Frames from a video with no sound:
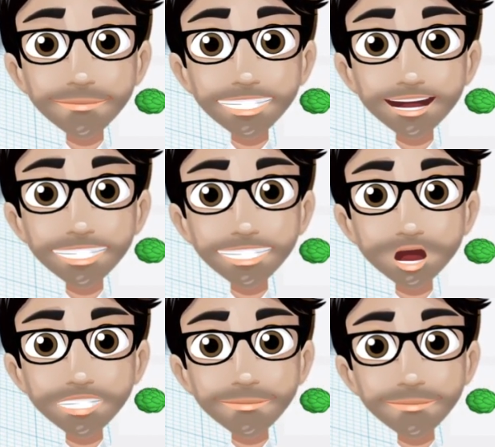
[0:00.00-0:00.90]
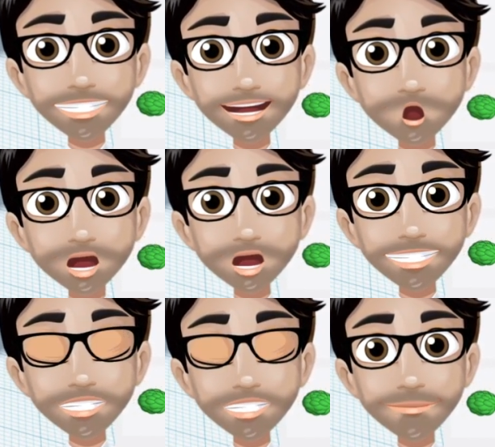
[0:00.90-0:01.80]
and you notice that Tinkercad
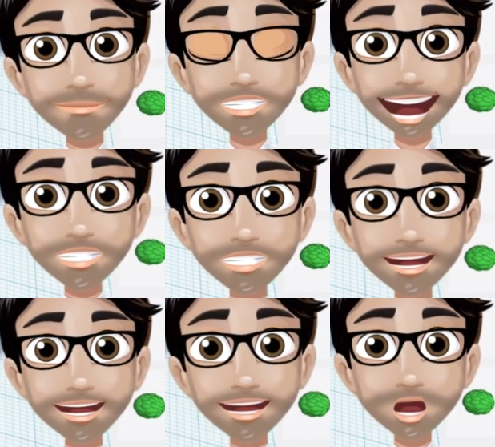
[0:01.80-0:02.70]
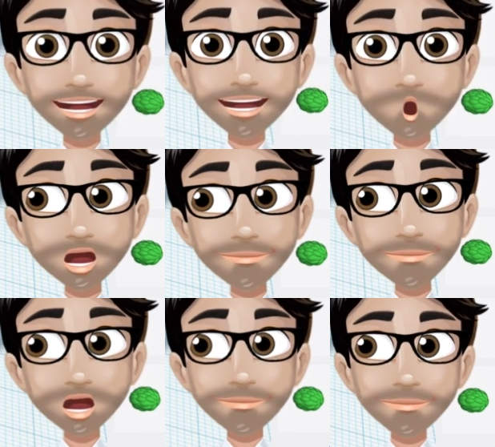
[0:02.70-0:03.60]
is not actually letting you
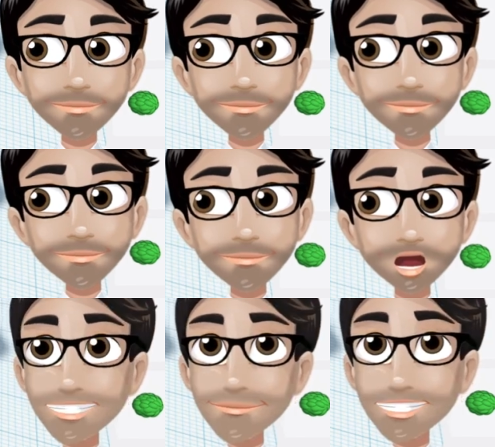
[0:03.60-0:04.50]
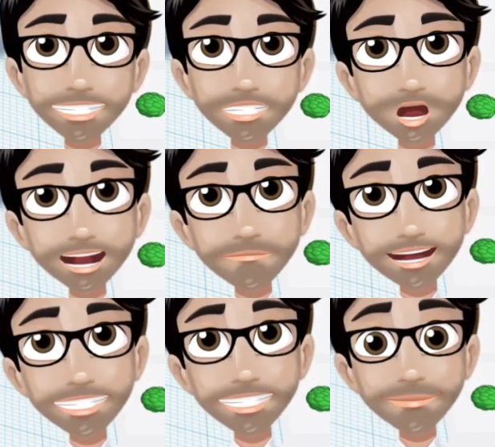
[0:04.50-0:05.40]
export it, then you
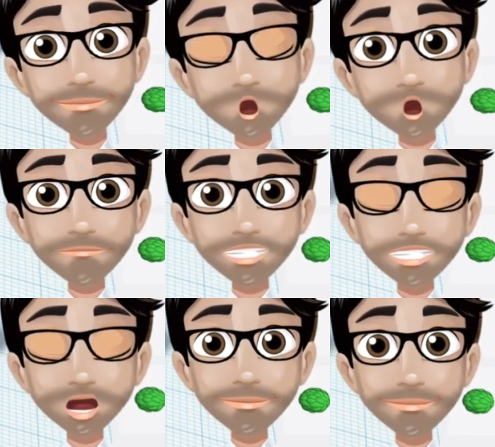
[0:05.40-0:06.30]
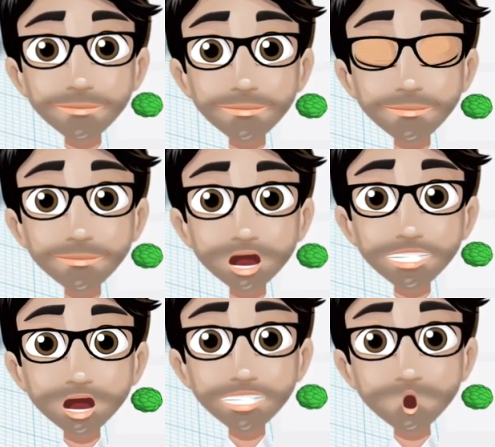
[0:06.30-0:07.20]
probably did not follow the step that
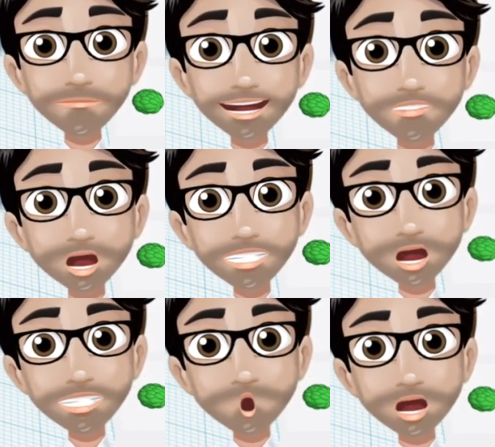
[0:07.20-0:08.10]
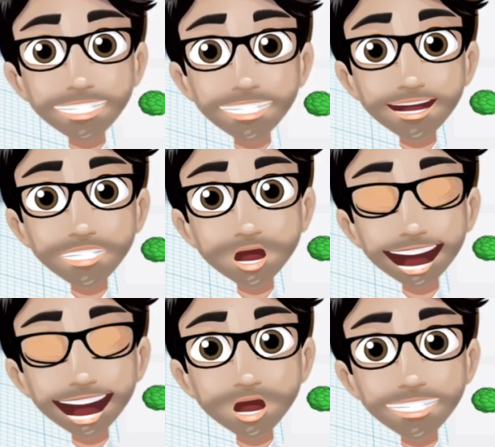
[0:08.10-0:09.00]
said to make this into one piece, like
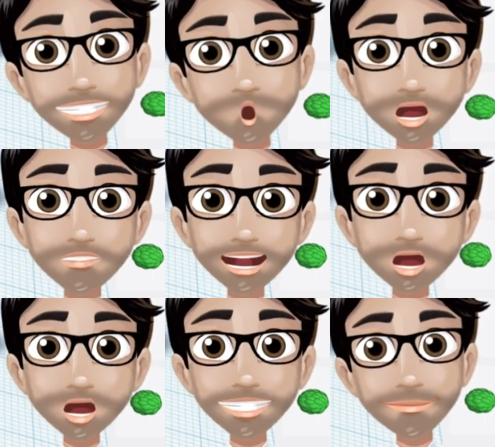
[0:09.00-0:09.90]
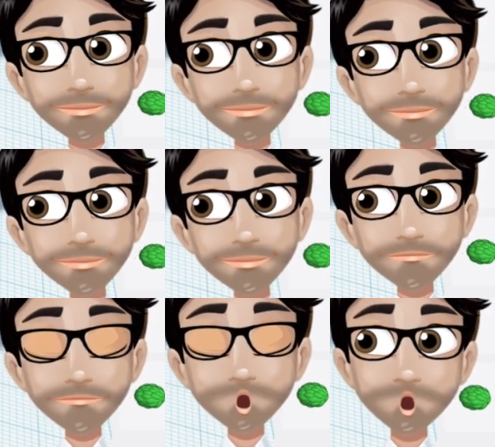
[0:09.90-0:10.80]
I just showed you with the legs.
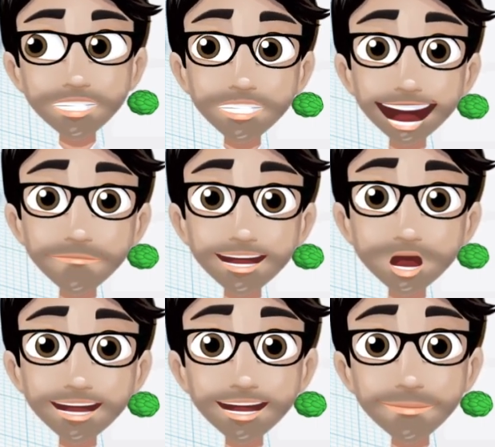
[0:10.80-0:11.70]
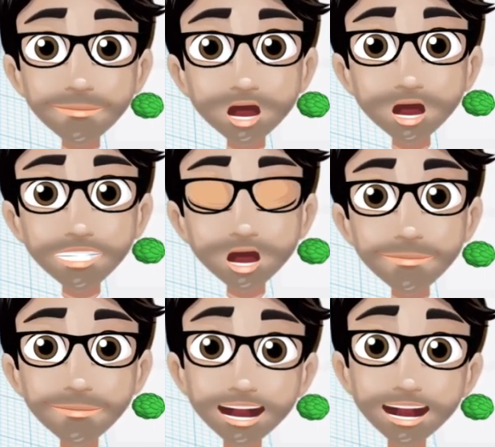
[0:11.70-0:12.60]
This should all be one piece. The
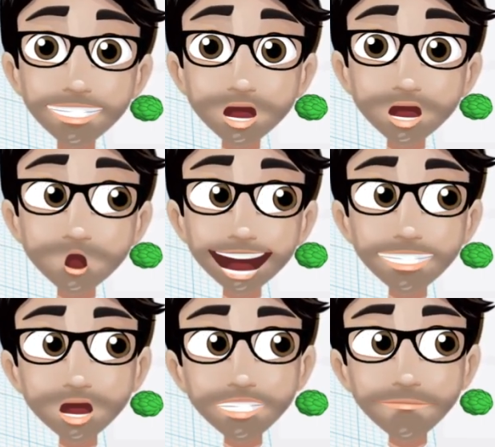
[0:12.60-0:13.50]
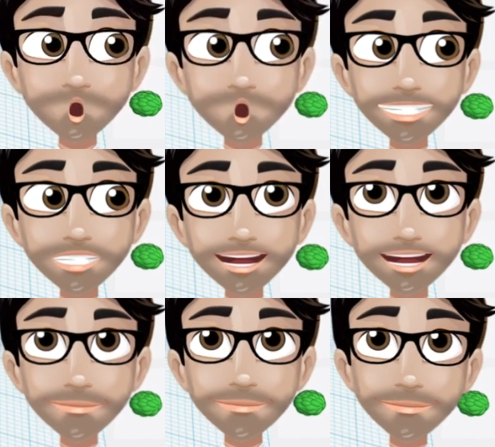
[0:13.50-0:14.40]
head of the dragon should be one piece.